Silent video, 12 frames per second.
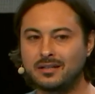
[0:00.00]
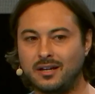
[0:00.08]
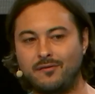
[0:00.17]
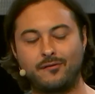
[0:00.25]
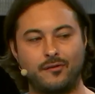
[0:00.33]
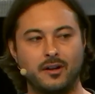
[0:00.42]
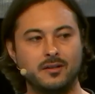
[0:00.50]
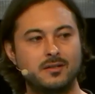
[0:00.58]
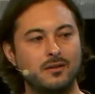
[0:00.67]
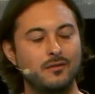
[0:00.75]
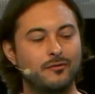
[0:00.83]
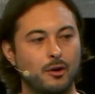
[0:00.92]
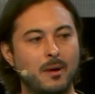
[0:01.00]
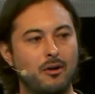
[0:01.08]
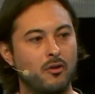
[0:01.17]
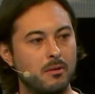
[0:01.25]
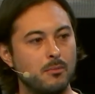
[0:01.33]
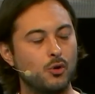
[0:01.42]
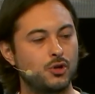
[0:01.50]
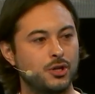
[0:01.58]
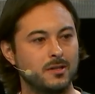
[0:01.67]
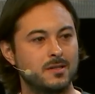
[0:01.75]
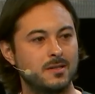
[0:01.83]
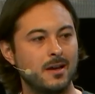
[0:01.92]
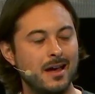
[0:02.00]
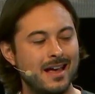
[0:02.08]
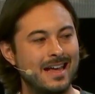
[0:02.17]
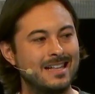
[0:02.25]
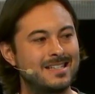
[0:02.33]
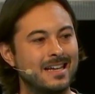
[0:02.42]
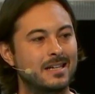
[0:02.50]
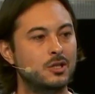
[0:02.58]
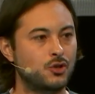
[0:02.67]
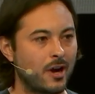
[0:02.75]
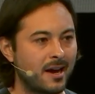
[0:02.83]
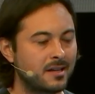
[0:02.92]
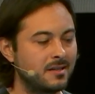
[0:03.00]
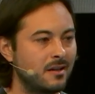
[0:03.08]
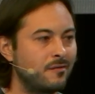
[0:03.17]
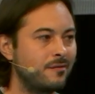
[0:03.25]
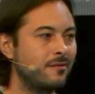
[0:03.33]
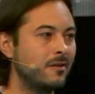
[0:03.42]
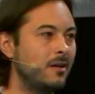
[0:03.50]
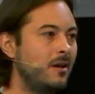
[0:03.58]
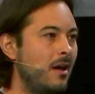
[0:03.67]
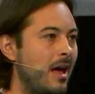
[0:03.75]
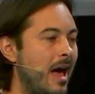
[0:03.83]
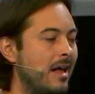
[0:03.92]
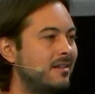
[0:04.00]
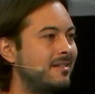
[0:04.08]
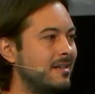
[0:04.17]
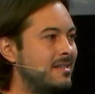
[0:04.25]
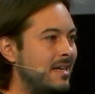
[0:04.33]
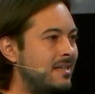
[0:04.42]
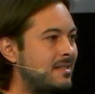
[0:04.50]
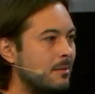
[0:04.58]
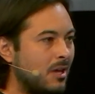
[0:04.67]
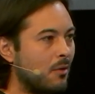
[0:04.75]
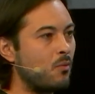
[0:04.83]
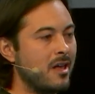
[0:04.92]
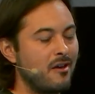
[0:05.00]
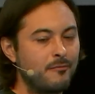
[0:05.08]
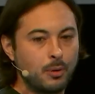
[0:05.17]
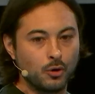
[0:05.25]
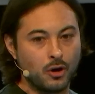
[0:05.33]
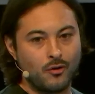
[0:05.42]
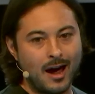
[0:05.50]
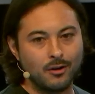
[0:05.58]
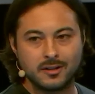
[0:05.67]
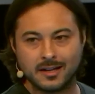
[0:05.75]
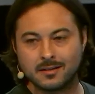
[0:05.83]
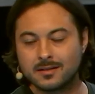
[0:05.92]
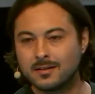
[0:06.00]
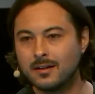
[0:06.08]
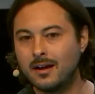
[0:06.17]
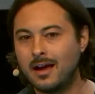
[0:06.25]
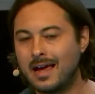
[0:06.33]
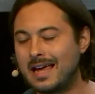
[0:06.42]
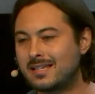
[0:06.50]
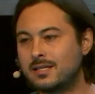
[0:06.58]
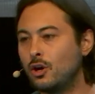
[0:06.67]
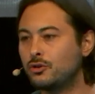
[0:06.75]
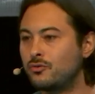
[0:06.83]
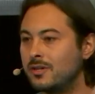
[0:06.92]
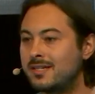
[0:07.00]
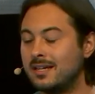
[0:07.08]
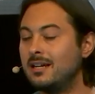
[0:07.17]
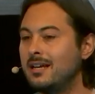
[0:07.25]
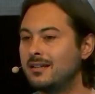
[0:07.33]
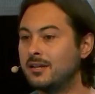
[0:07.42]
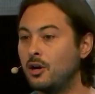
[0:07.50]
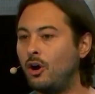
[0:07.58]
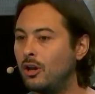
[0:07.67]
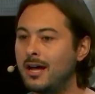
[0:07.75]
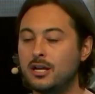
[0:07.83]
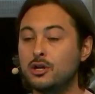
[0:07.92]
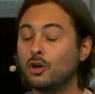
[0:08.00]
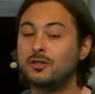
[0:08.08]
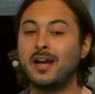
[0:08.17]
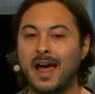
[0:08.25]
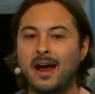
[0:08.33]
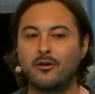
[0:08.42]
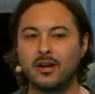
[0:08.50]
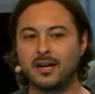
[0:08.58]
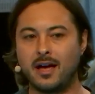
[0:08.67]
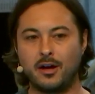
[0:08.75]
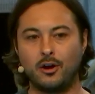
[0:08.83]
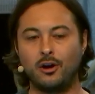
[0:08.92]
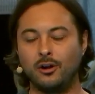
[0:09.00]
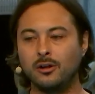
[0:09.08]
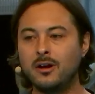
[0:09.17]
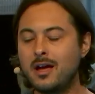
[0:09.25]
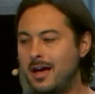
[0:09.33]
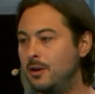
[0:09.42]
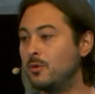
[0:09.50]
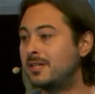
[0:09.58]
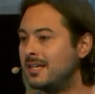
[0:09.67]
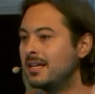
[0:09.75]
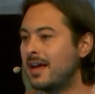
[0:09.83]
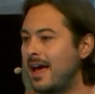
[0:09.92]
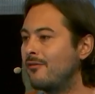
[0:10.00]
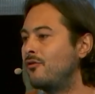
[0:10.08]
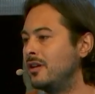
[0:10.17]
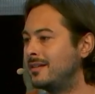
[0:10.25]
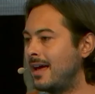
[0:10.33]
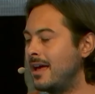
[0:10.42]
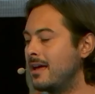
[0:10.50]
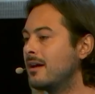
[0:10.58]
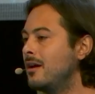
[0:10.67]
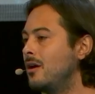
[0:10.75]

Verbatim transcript: different from our emotions. It's extractive, and the system that we have put around it is not resilient at all and not caring at all. And we see it every day